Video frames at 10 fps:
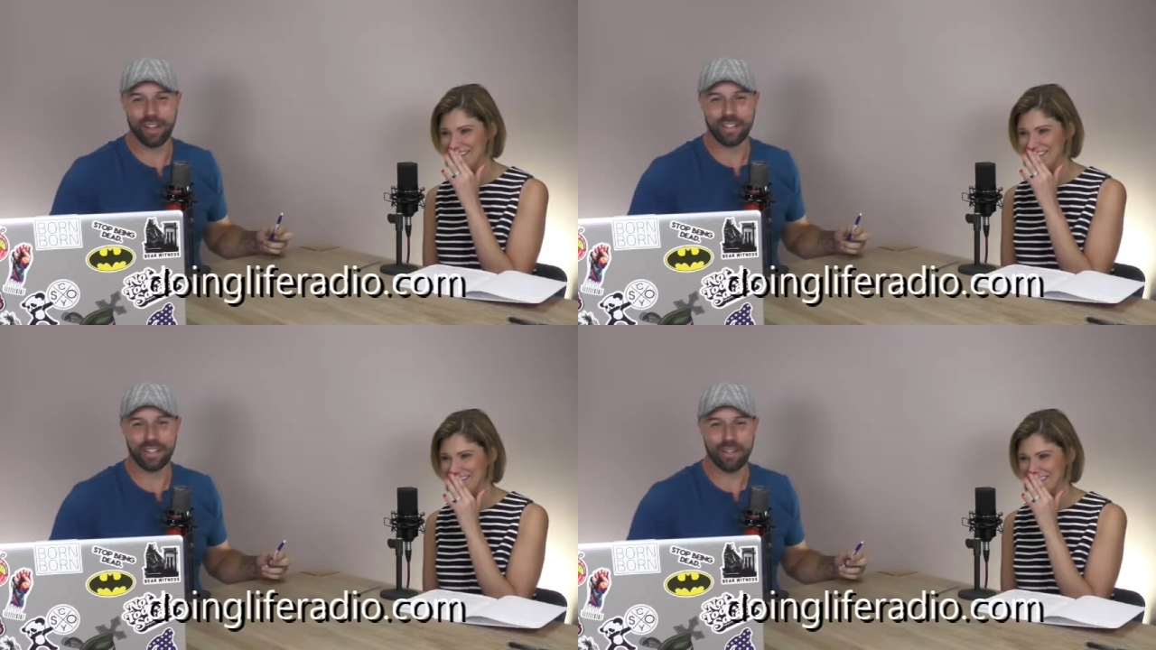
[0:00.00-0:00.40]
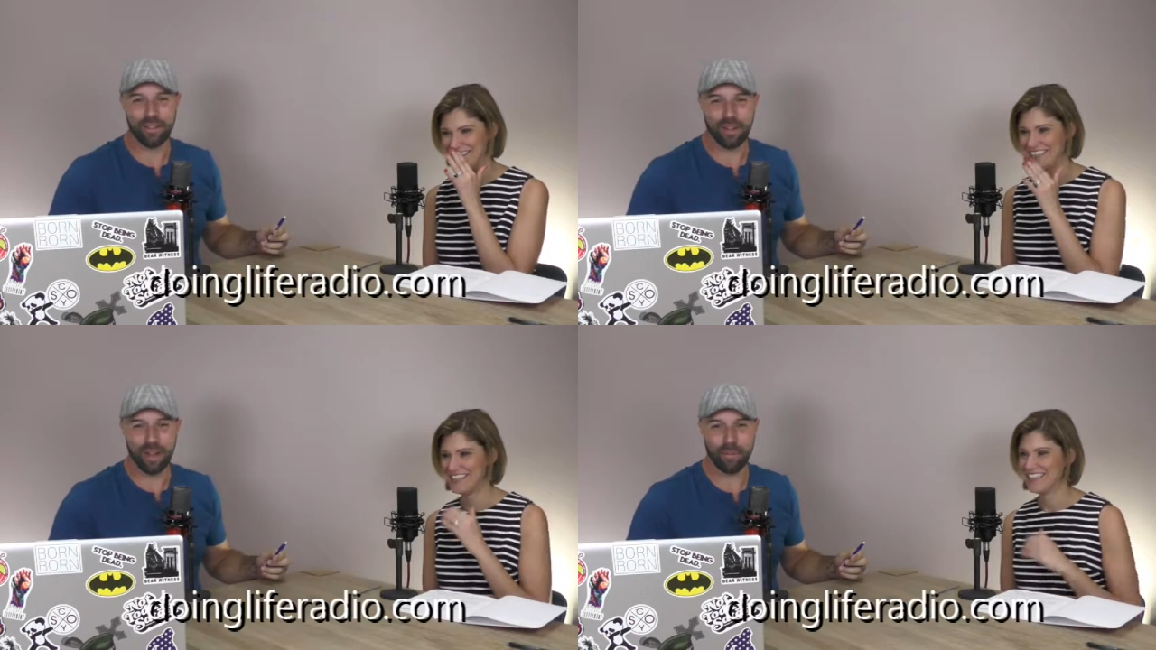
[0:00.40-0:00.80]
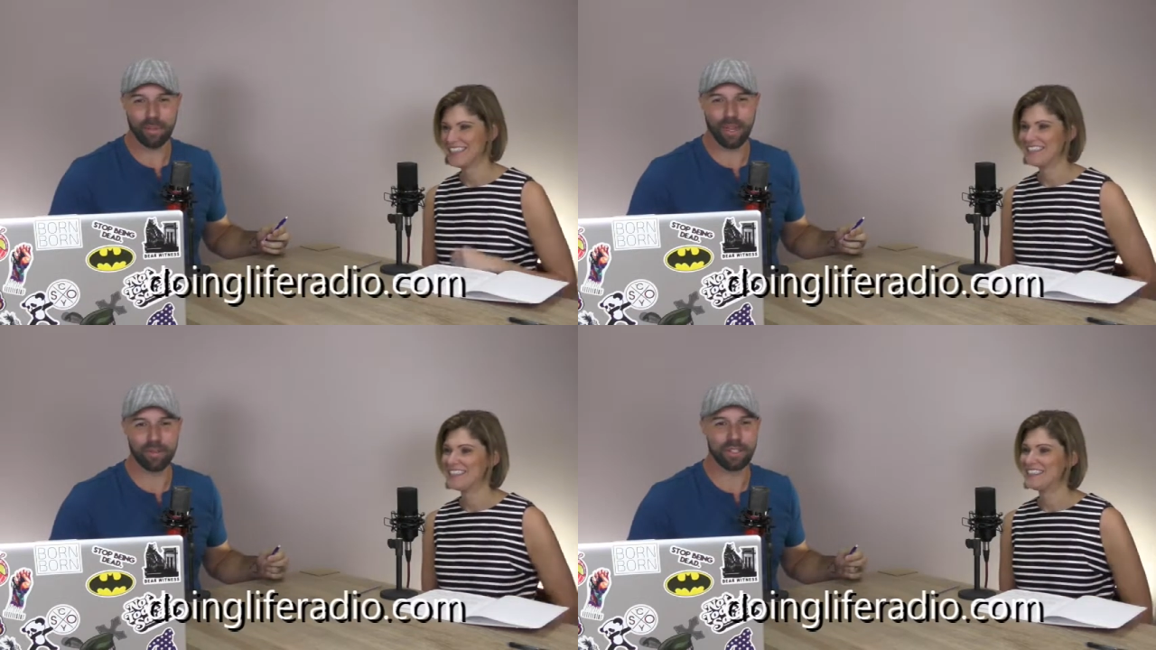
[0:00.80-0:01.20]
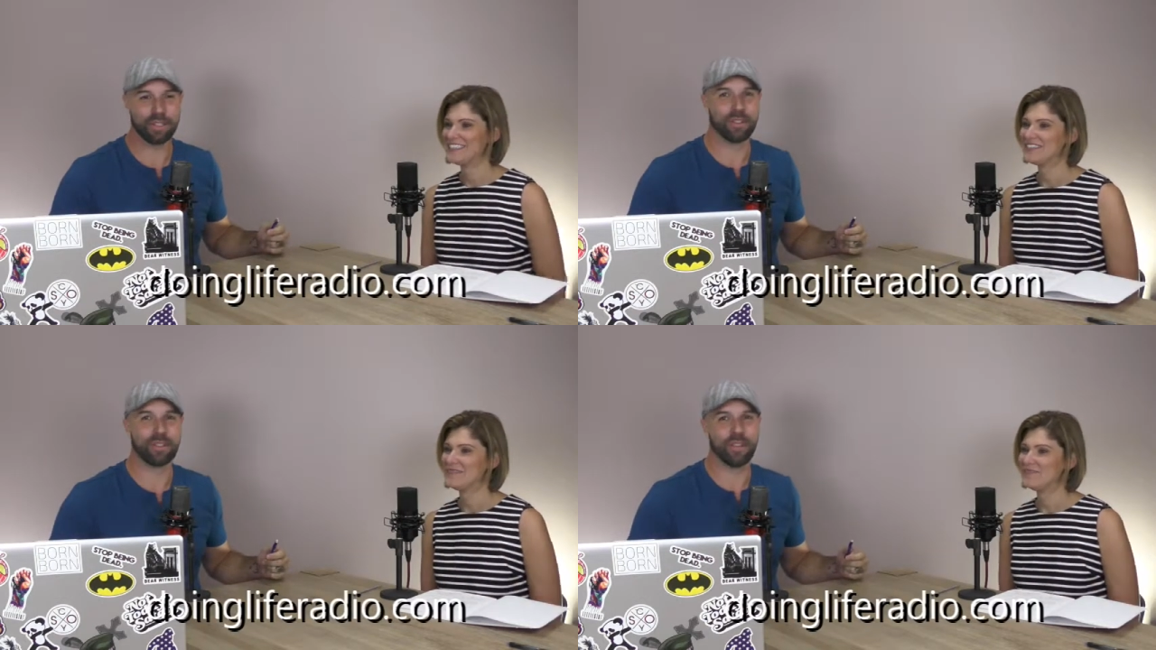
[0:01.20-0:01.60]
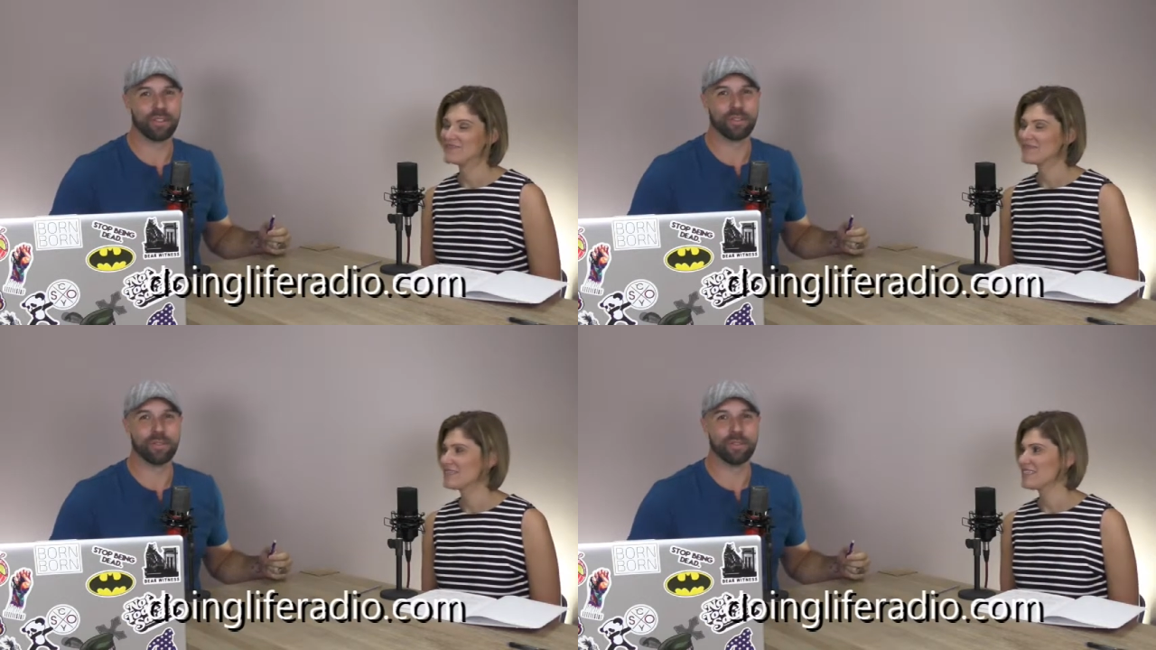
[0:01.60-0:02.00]
Speaker 1: a single cup. I've just looked. I just
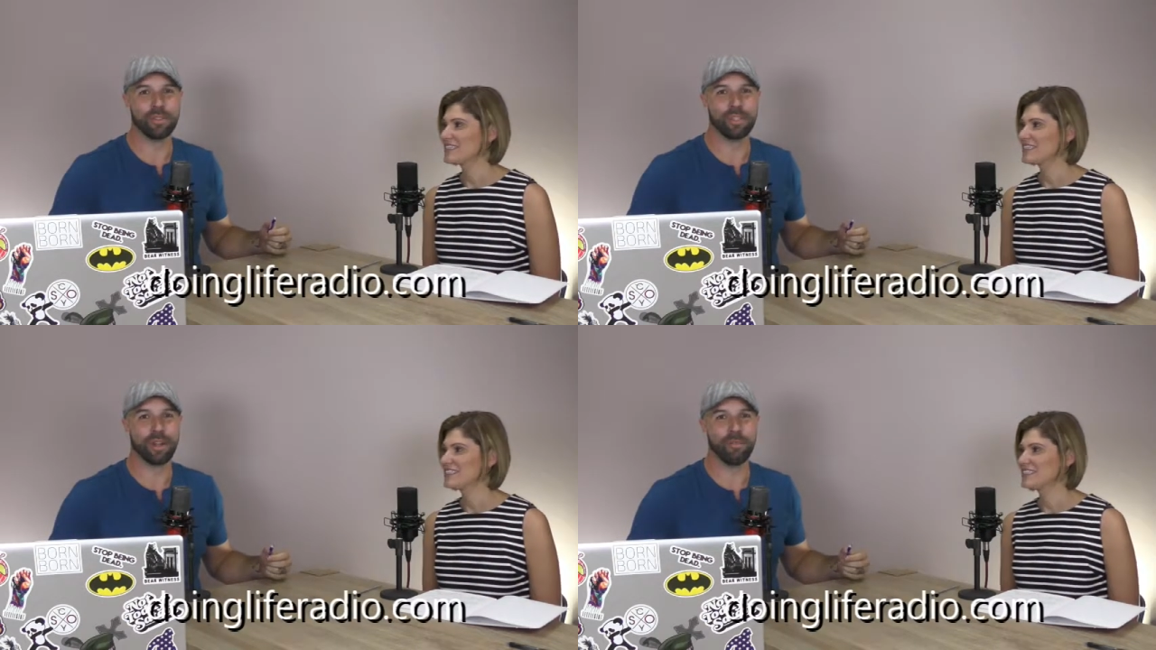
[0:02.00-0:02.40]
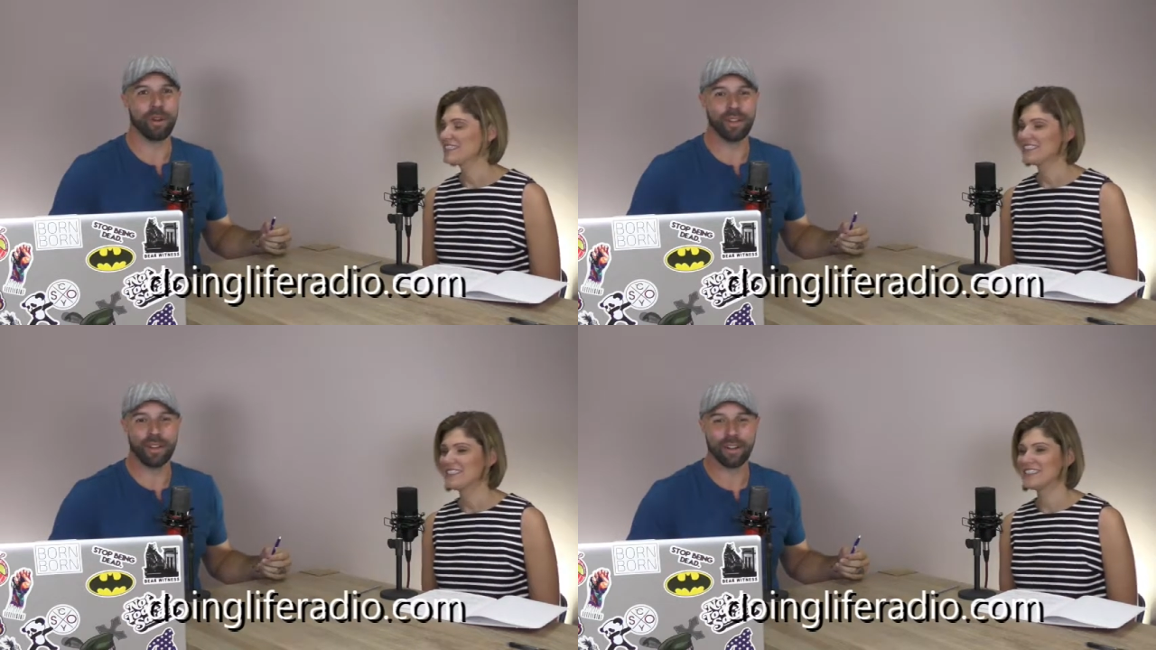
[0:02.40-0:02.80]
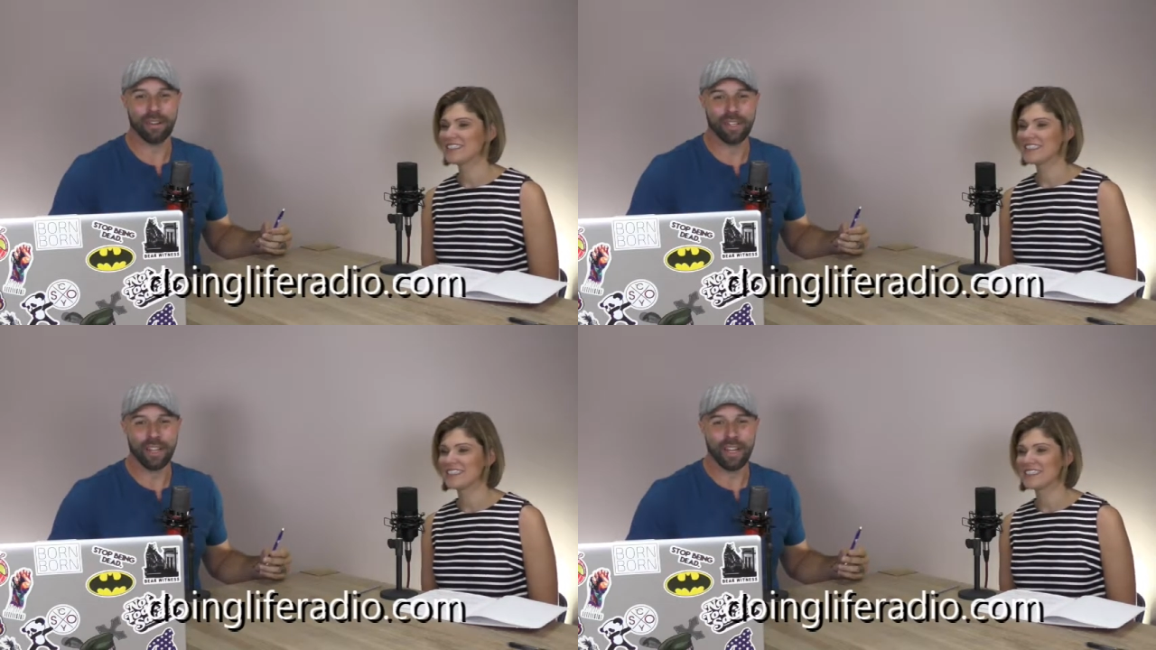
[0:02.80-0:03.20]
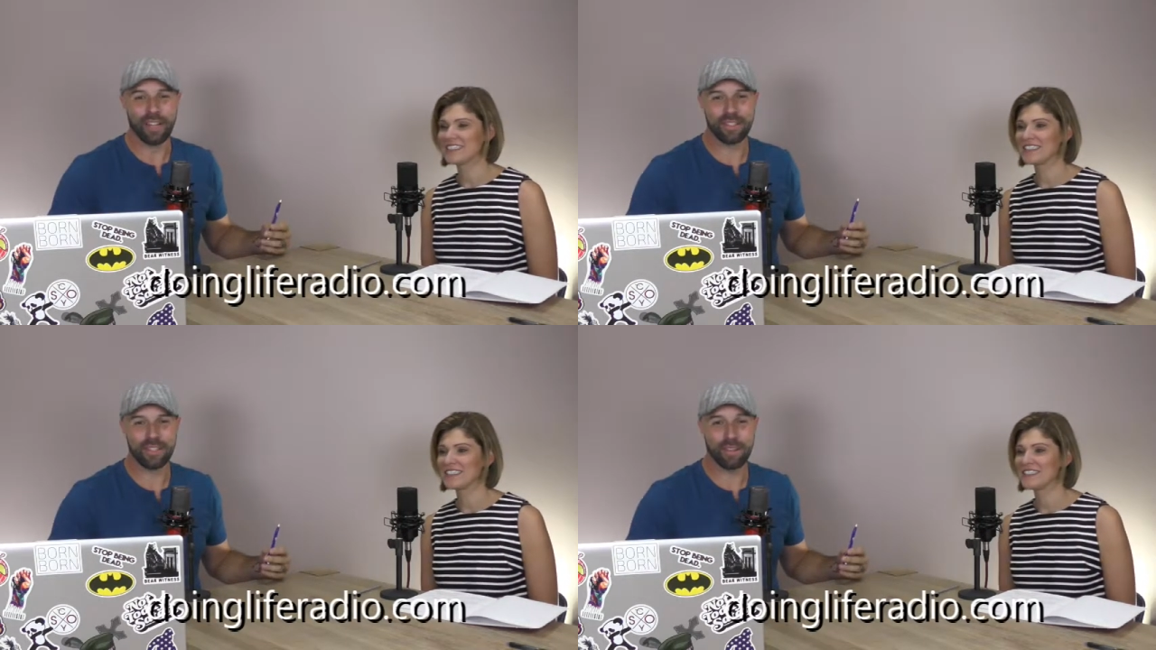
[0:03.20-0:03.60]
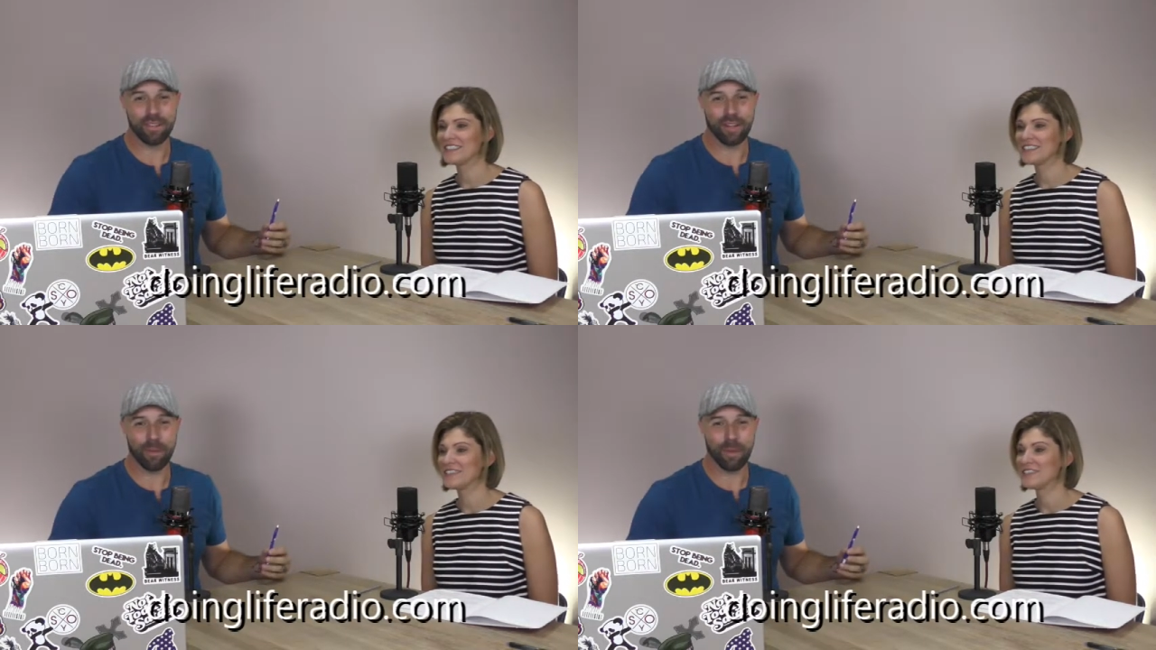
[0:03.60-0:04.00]
googled it up right here. Okay, let's. A see. single
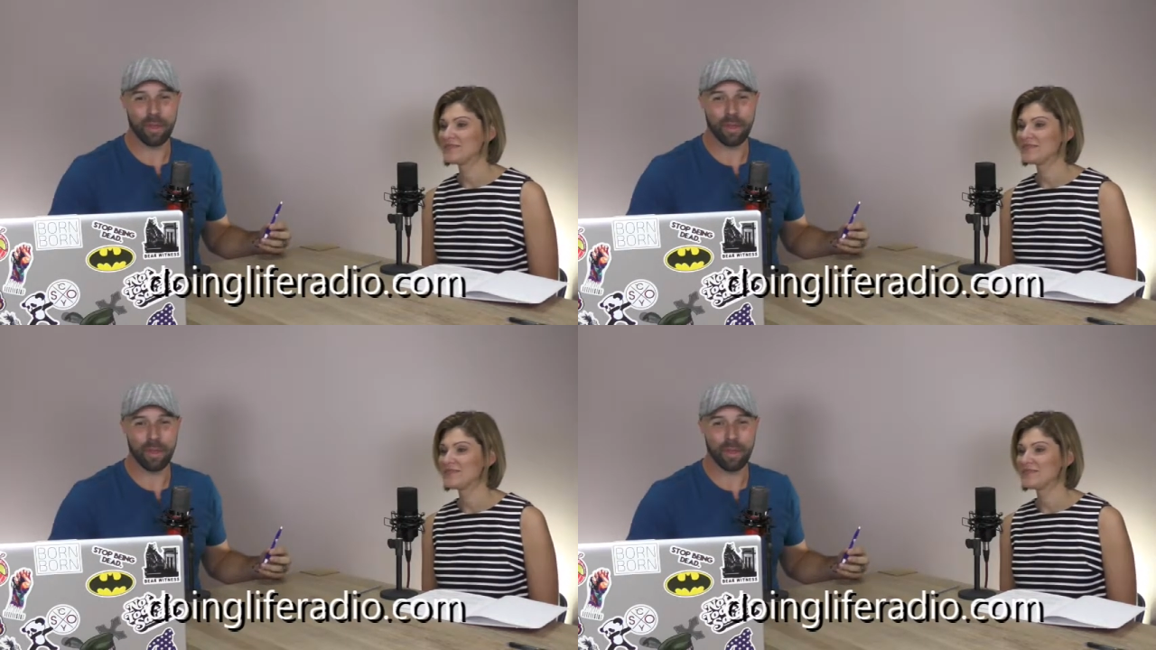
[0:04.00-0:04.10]
cup of